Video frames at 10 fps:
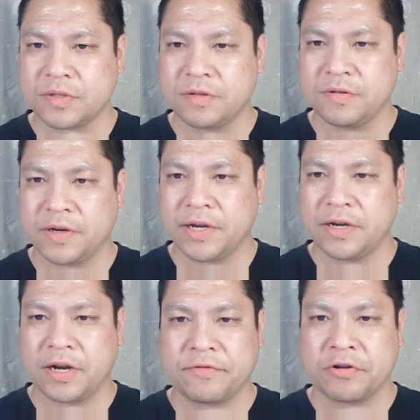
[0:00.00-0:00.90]
Okay,
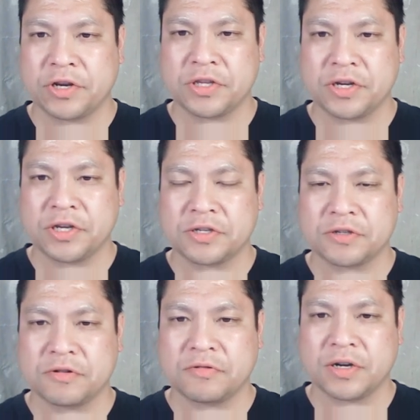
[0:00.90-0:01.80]
I've already done it,
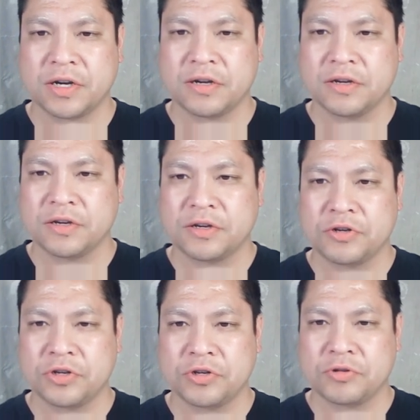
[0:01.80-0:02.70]
so
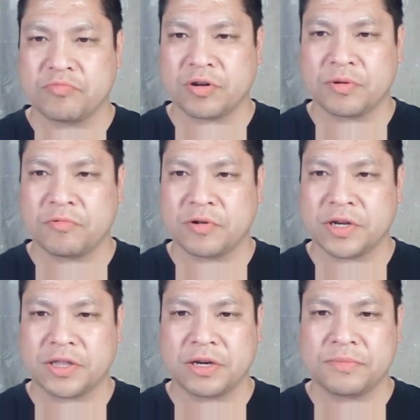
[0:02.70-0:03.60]
you probably won't
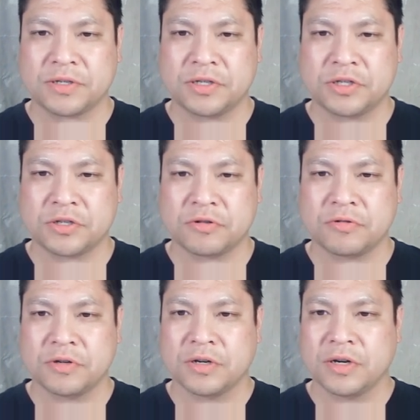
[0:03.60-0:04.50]
get that message.
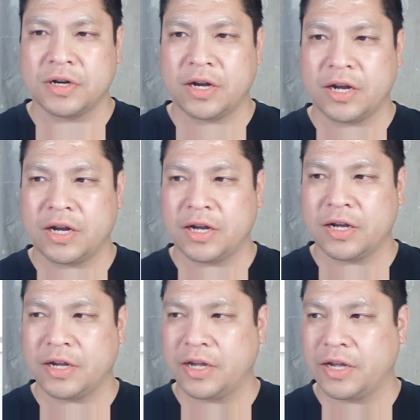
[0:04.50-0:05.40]
So
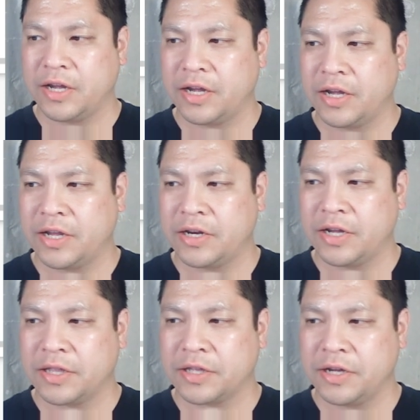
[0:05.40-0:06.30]
and
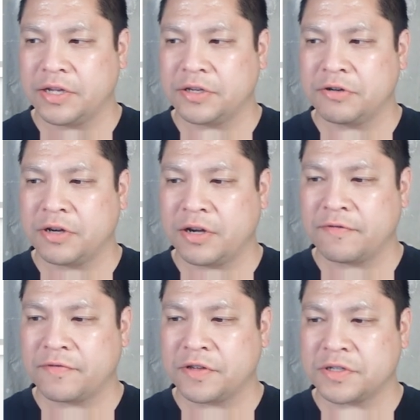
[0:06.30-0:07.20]
at the end you
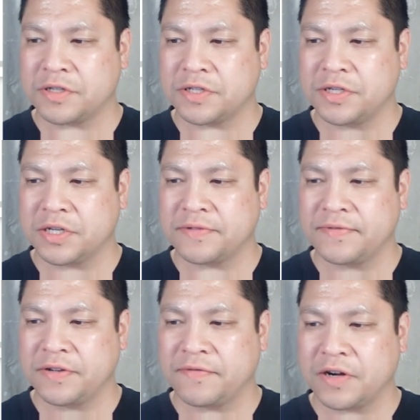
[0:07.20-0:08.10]
have this
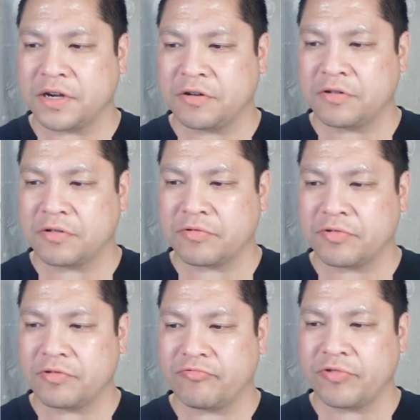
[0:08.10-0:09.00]
CSV file
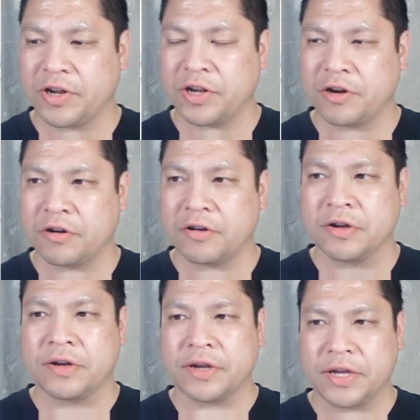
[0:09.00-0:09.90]
right here
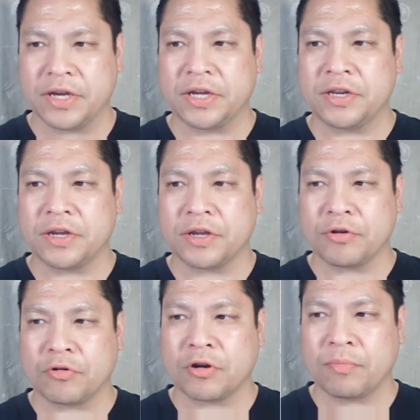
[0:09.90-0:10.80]
in
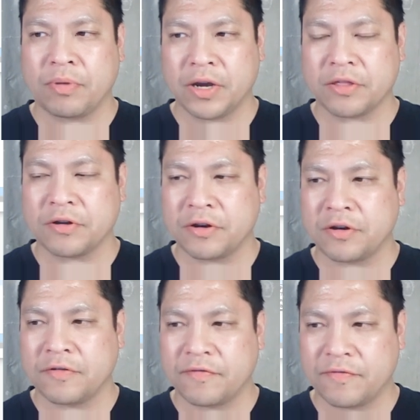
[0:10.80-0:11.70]
your
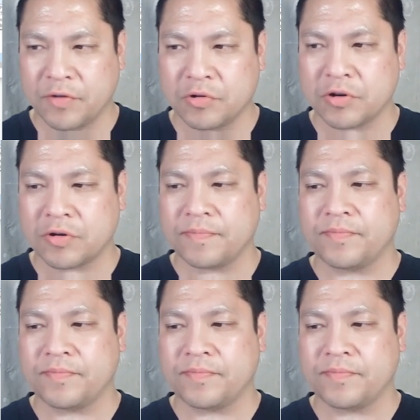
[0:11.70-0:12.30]
Python folder.